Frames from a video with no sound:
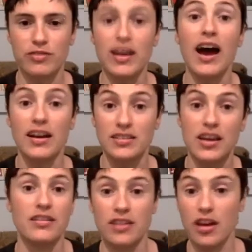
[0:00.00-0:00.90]
cats
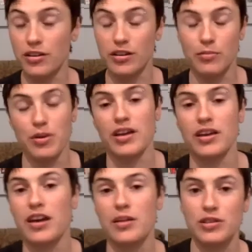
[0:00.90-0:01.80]
and other companion
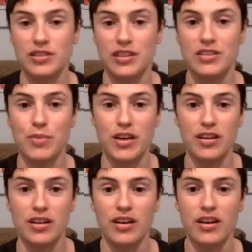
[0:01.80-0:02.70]
animals as
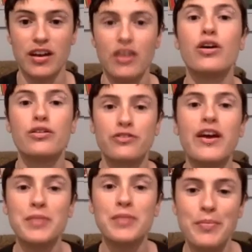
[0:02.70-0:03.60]
being,
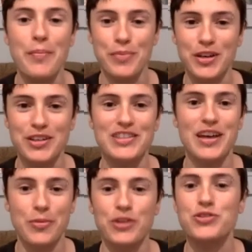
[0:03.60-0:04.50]
family members
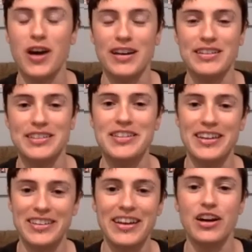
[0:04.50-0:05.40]
that we're trying to
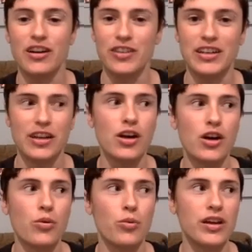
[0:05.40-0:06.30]
take care of. And
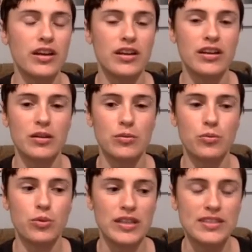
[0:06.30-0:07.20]

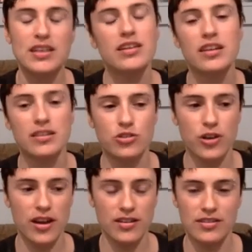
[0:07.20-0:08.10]
we see that
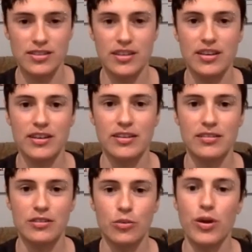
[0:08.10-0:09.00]
trends in
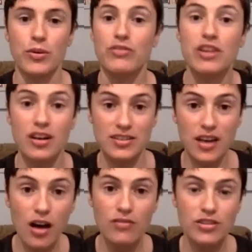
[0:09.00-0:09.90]
the way we feed
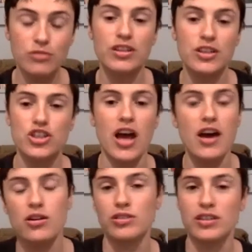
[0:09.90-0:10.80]
ourselves are really
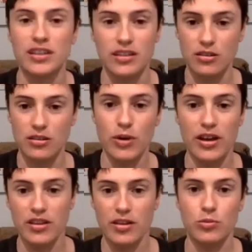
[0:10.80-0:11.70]
shadowed in the way
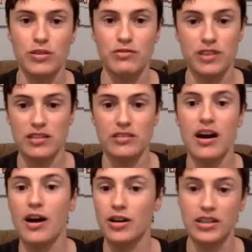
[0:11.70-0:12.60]
that we feed
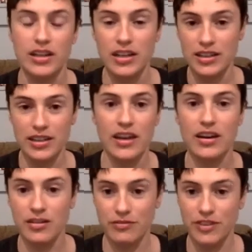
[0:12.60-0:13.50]
our canine
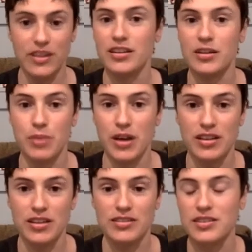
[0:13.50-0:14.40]
and feline
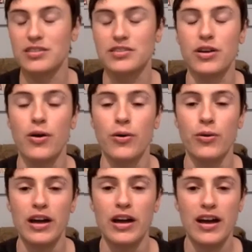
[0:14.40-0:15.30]
companions. And so
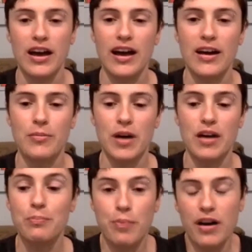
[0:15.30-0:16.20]

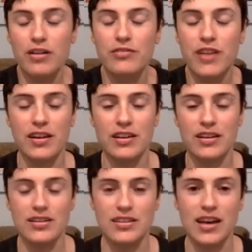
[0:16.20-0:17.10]
a part of that
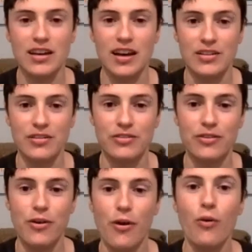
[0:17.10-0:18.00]
is that kind of
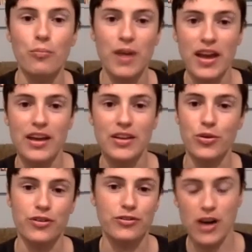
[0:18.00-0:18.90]
homemade
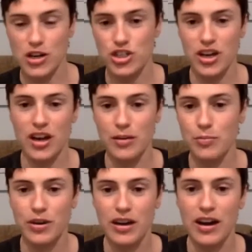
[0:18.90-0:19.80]
or fresh type
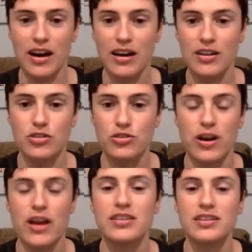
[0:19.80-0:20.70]

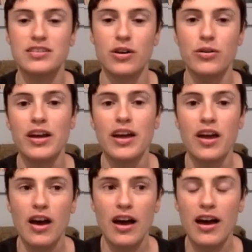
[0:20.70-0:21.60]
trend. And so
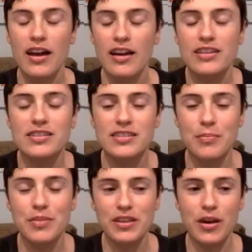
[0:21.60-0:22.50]
it's
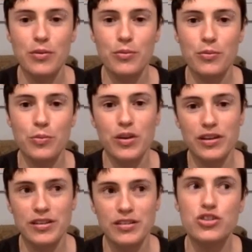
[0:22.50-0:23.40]
something that
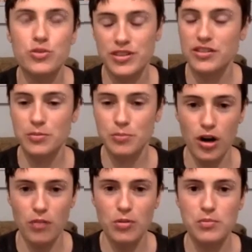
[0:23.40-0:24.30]
we do see some
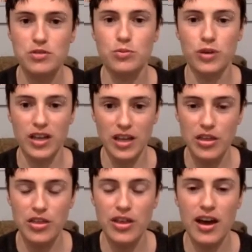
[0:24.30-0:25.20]
problems
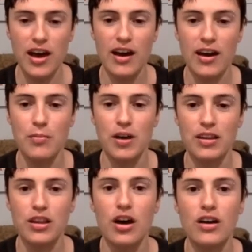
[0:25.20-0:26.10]
with. A
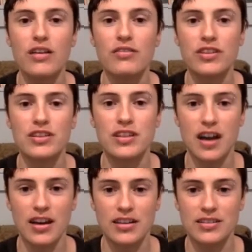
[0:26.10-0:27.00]
lot of the
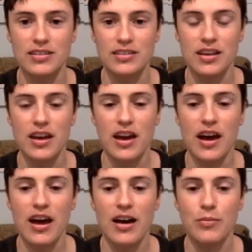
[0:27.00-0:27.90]
diets
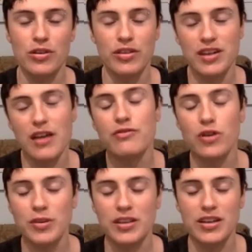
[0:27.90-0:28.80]
or the diet
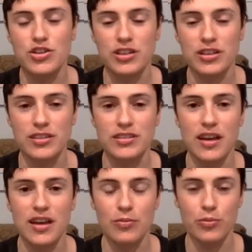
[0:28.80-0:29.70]
formulations
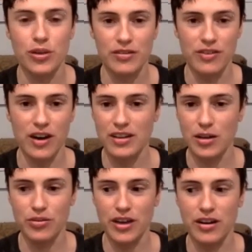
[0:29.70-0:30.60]
that we can find
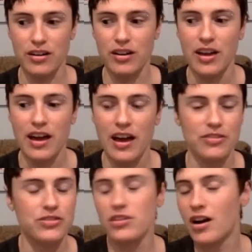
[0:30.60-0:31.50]
out there,
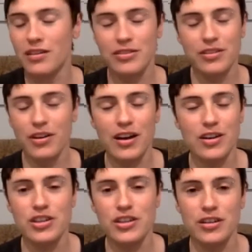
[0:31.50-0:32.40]
they're not
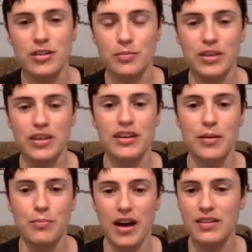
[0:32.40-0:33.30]
actually complete
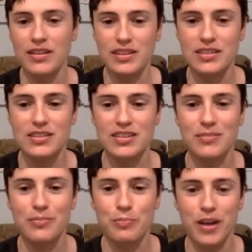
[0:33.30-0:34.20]
and balanced
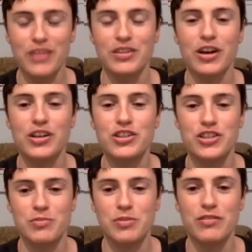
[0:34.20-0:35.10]
by and large.
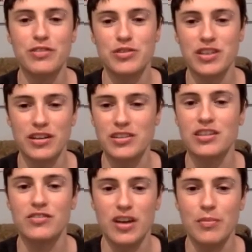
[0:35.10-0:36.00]
There's been a few studies that
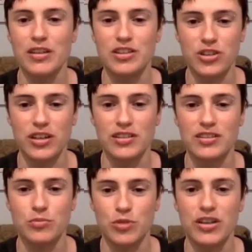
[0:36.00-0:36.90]
have demonstrated
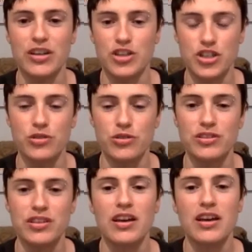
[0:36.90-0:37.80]
some real issues